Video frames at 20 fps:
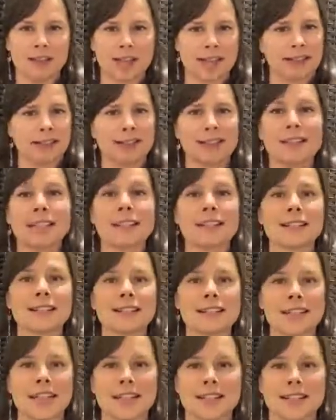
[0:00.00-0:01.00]
That 6th
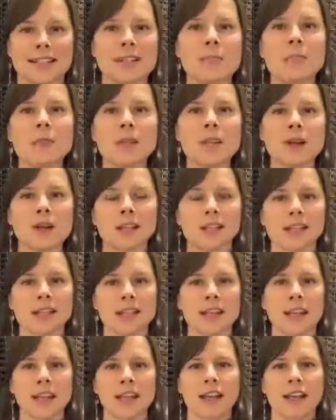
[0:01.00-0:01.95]
sense and beyond.